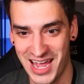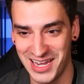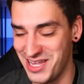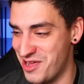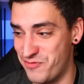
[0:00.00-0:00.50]

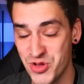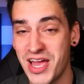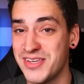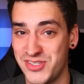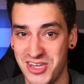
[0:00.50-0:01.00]
And if you
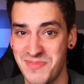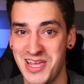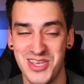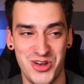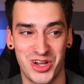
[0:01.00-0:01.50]
guys see
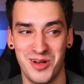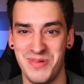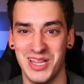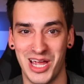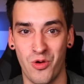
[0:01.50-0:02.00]
me, you're gonna
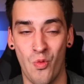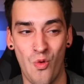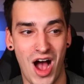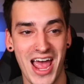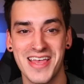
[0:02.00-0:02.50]
be like,
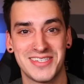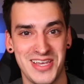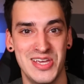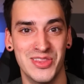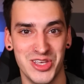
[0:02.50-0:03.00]
why is
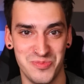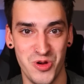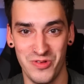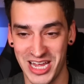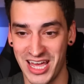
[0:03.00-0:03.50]
he in this
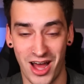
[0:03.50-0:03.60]
movie?